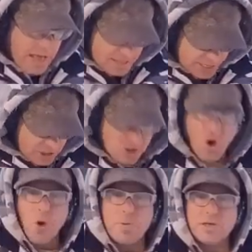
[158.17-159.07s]
this
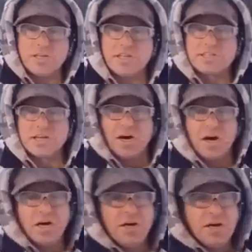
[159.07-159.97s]
scope, this
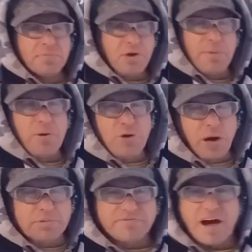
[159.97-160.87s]
Primary
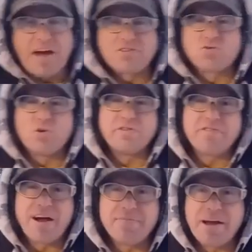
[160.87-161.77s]
Arms 5 to
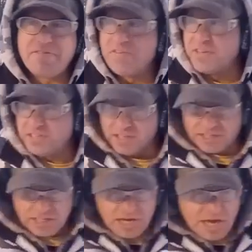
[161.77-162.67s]
25 by
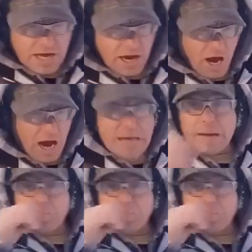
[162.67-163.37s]
56. And I'm